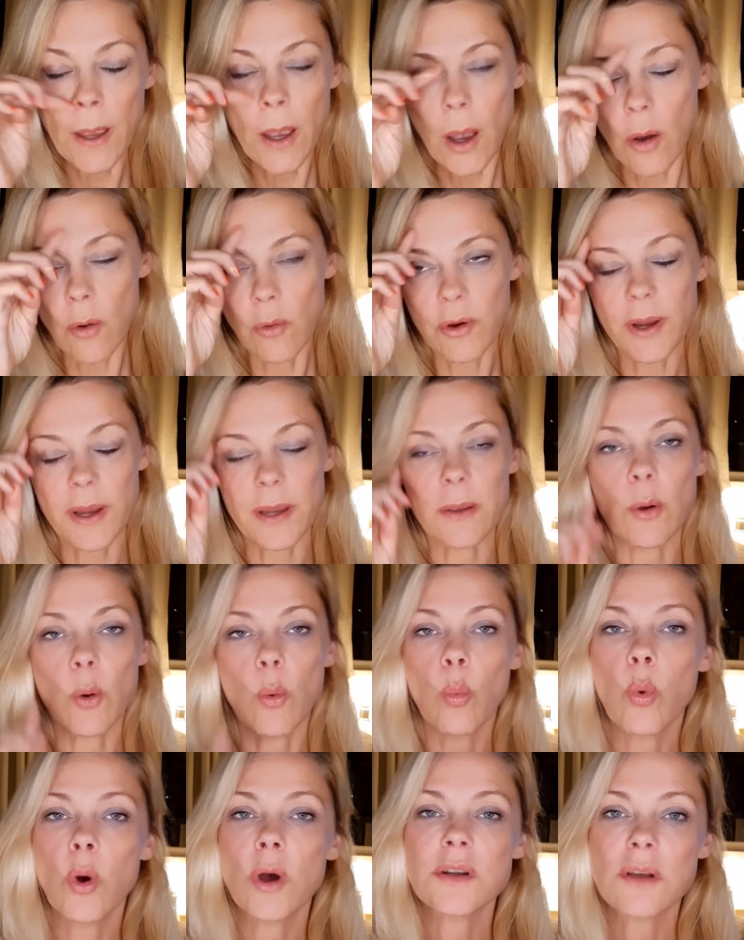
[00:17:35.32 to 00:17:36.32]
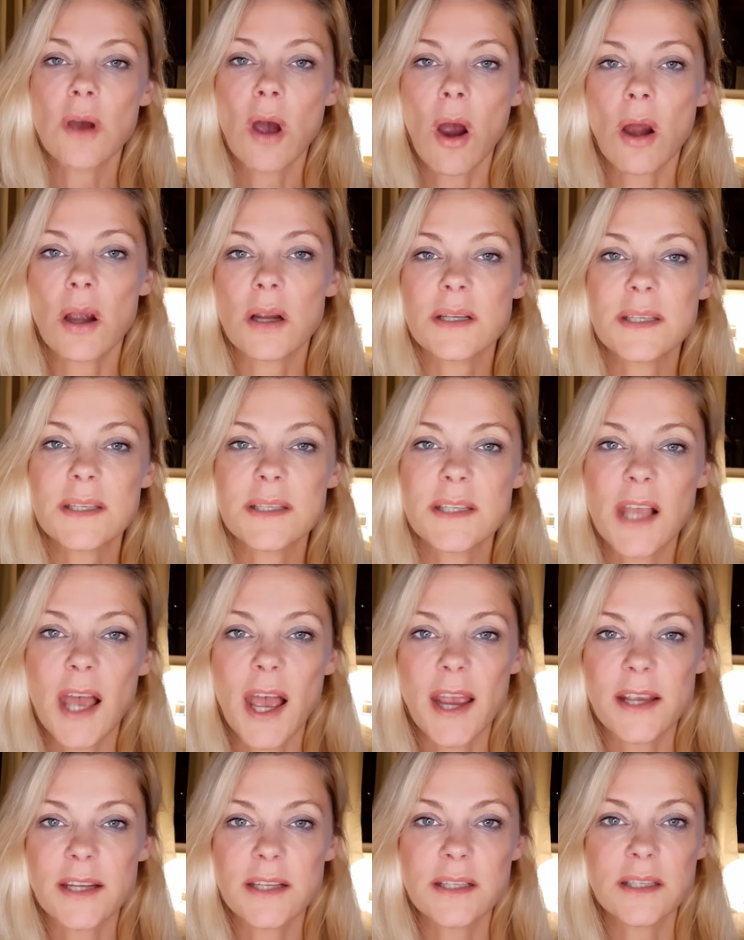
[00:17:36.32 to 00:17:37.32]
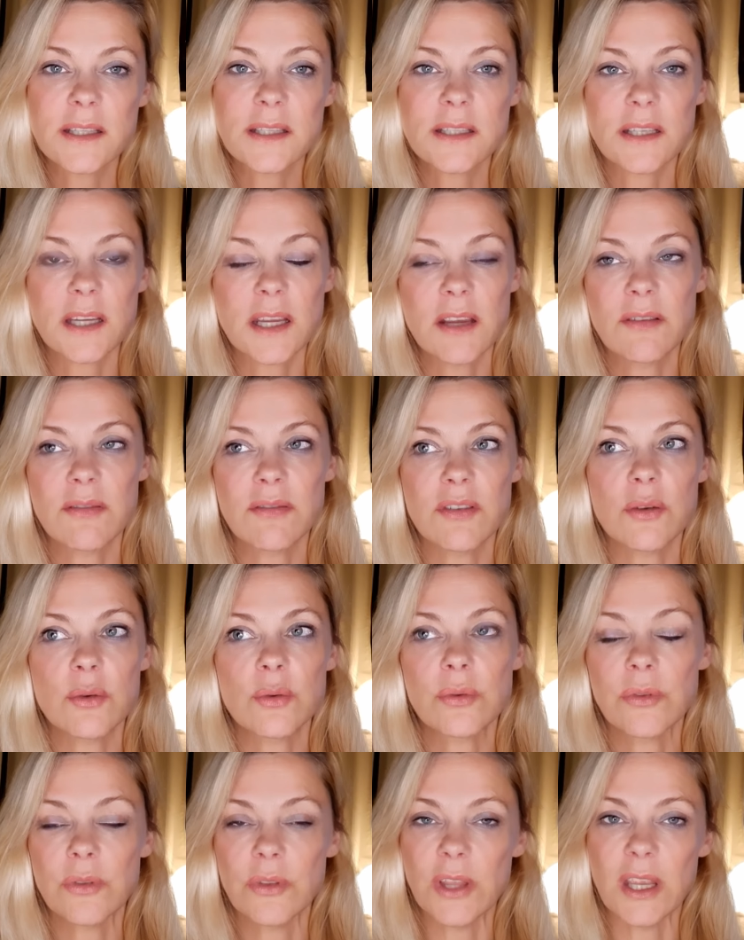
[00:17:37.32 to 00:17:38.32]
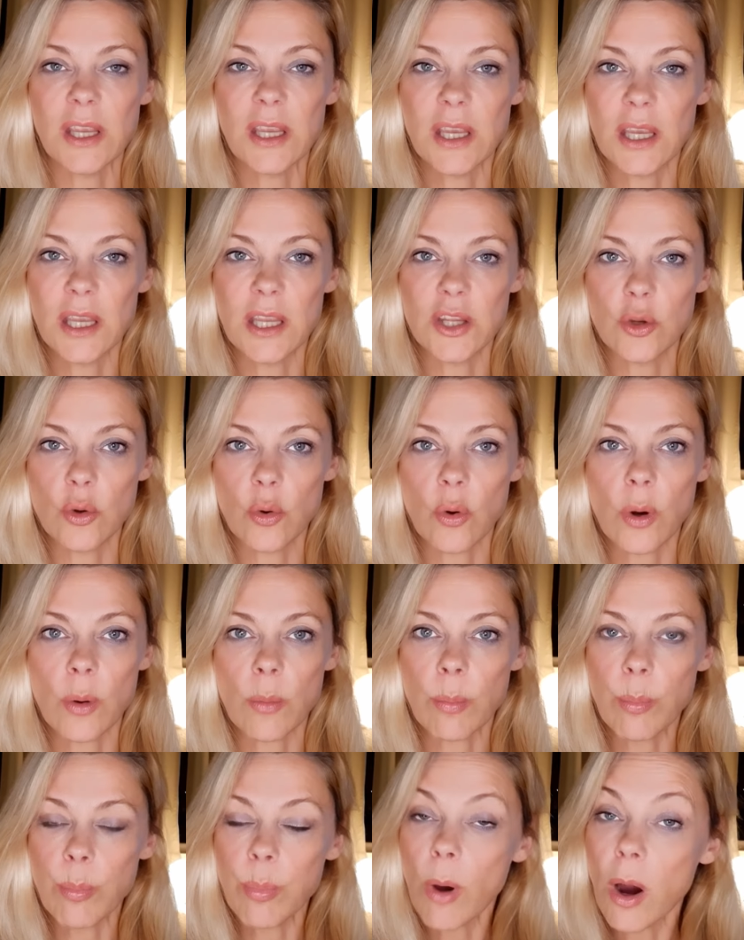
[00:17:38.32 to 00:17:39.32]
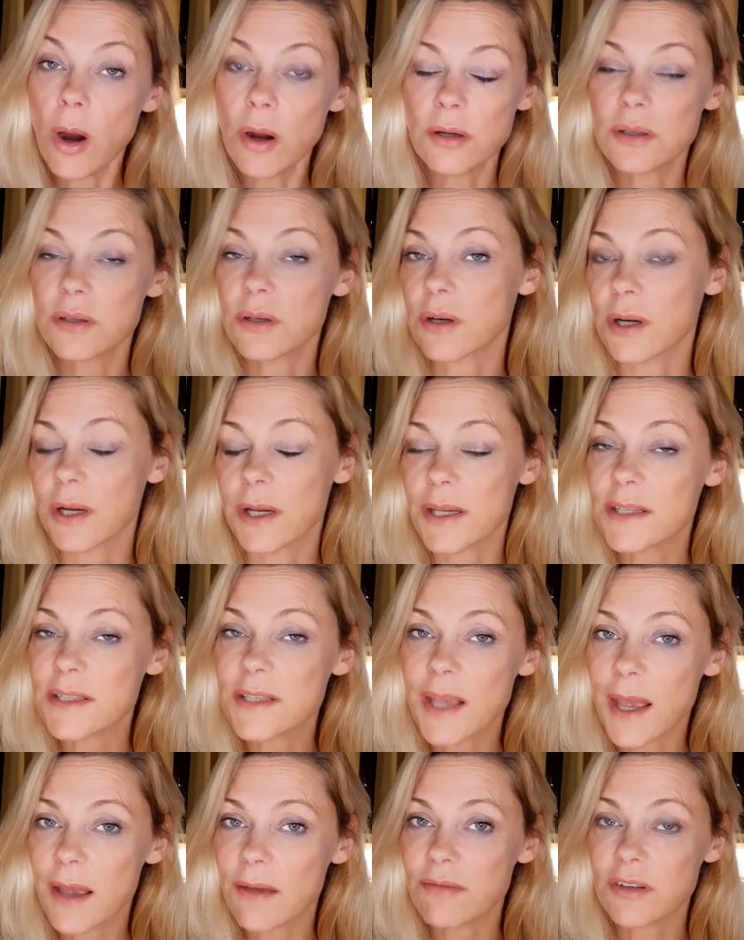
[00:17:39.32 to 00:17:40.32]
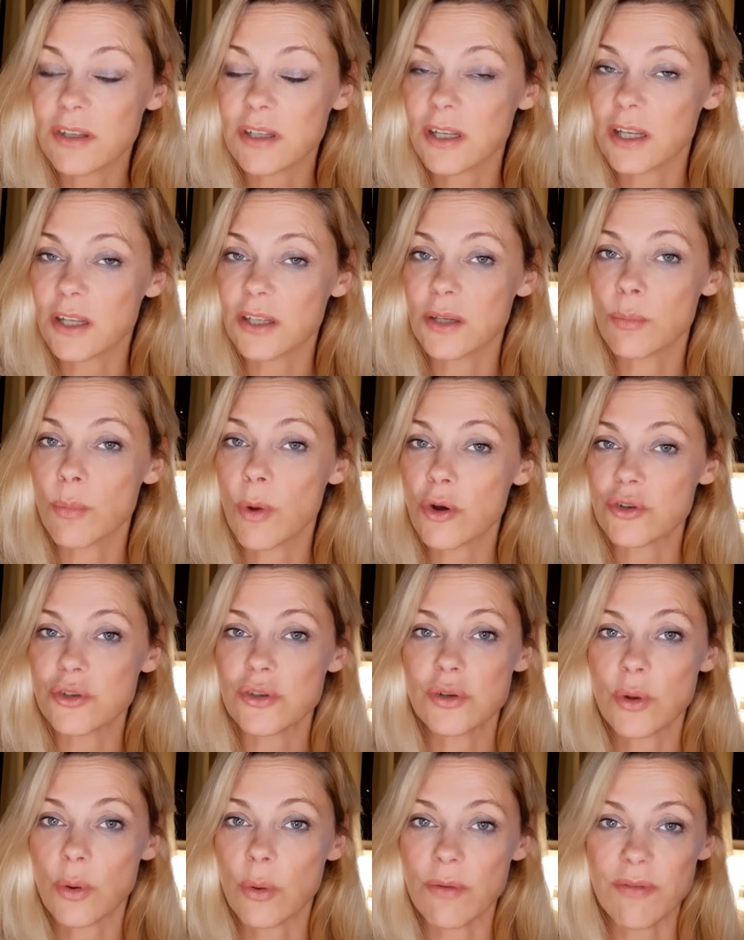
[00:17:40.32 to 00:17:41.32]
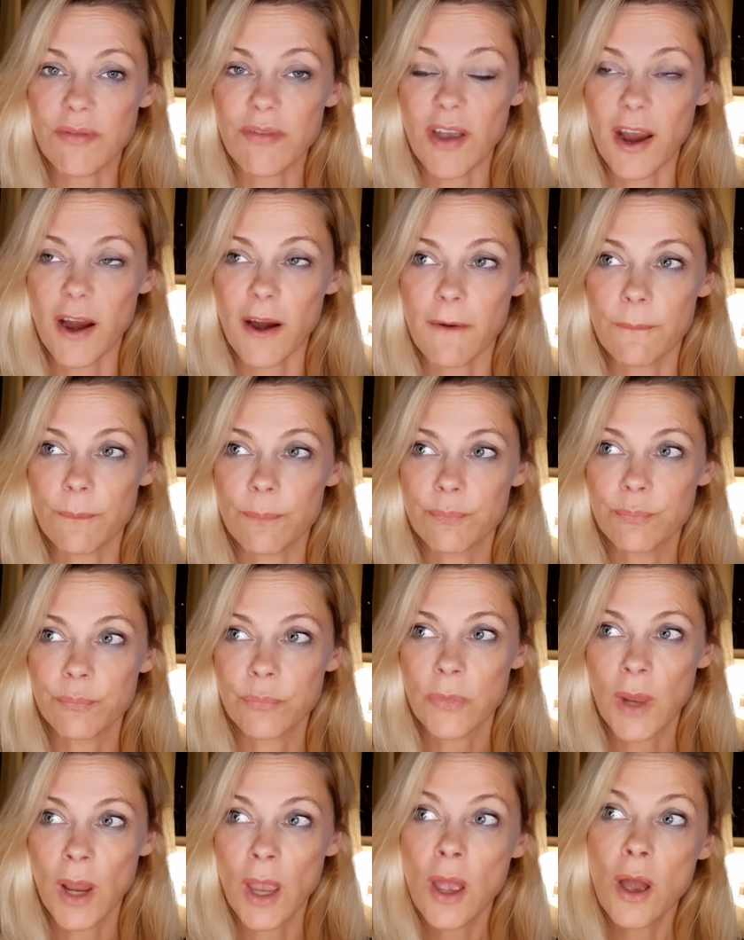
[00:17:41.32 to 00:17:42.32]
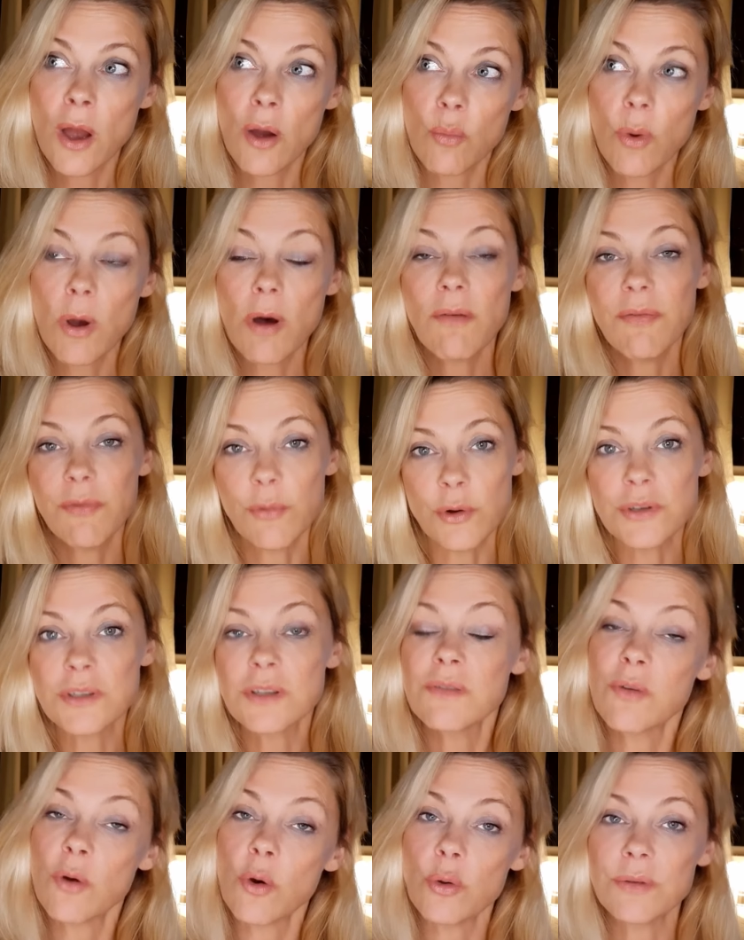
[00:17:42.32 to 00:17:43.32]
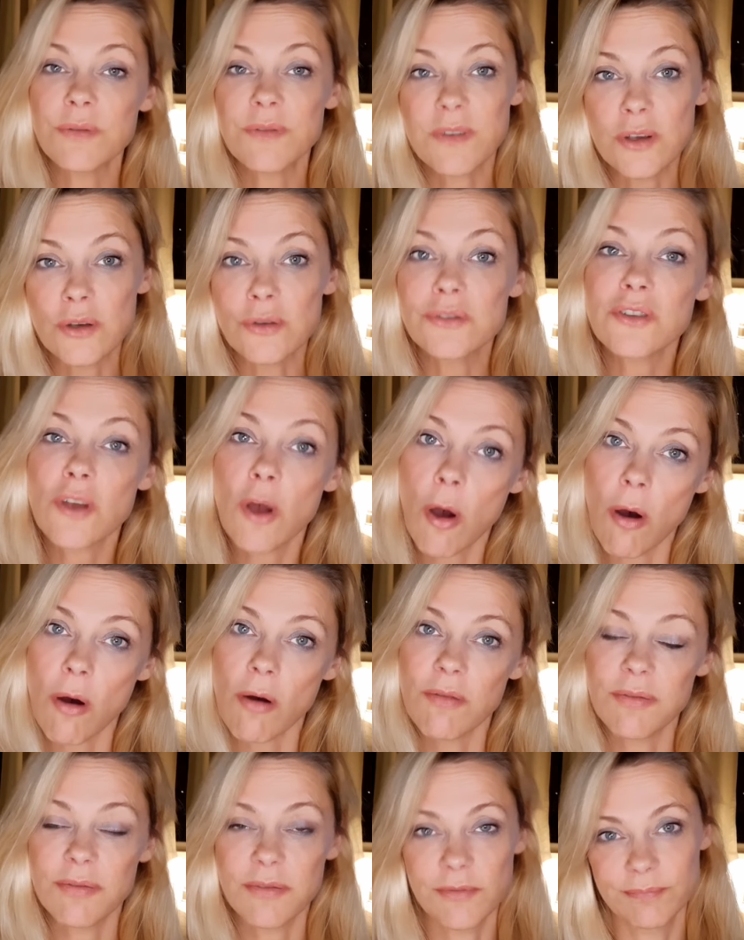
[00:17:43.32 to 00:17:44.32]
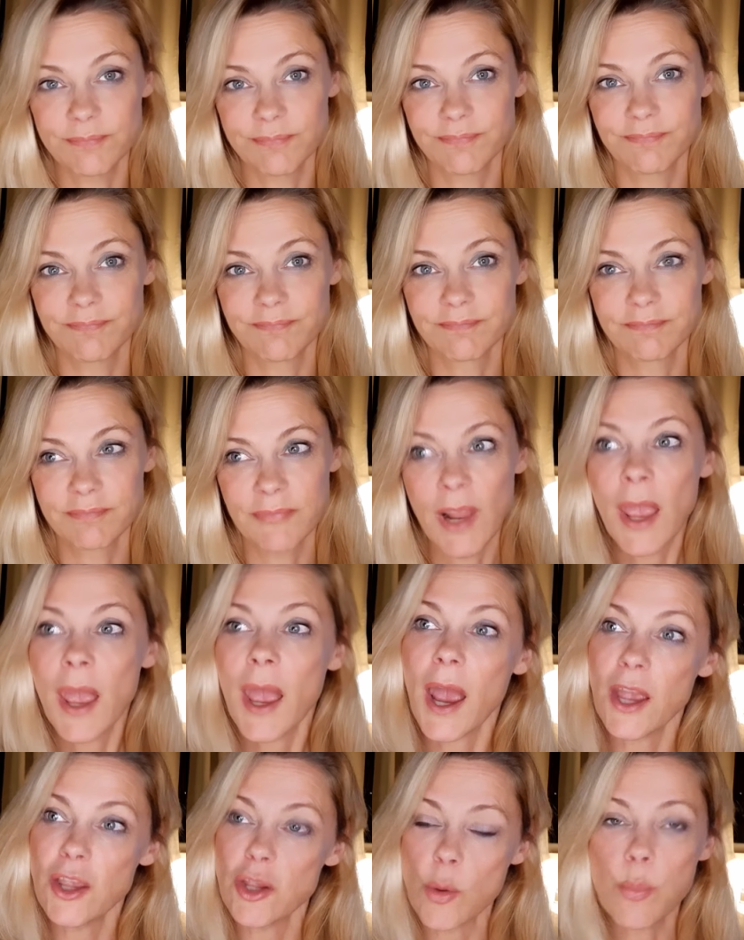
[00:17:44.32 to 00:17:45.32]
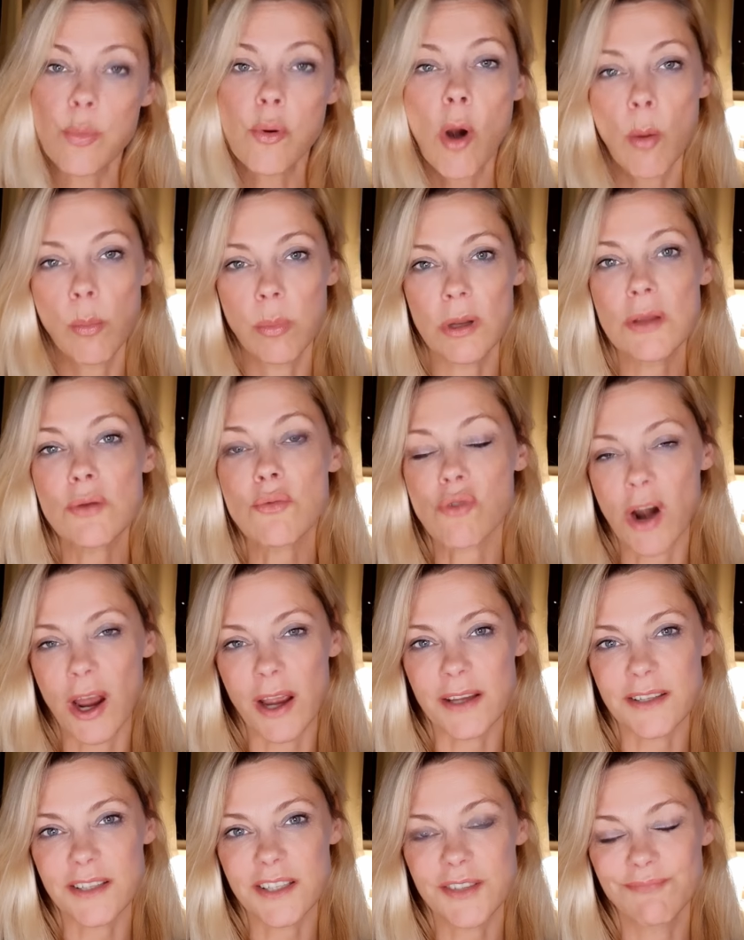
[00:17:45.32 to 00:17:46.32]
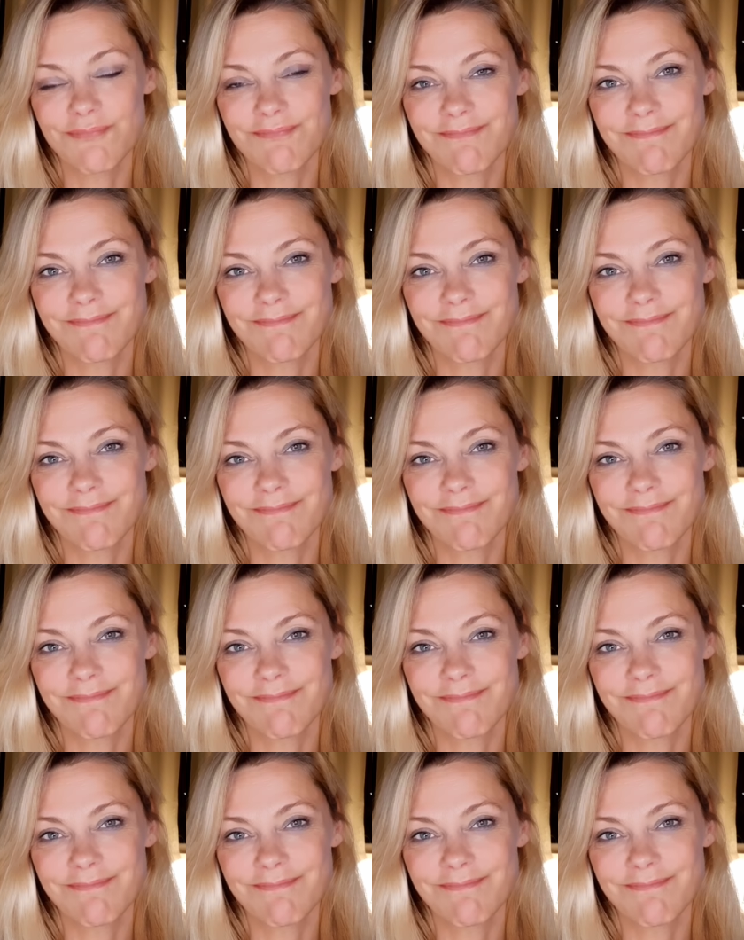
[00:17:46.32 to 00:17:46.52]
Okay, what are signs if you think your partner is having an emotional affair? Well, first of all, it feels off. And you're probably right.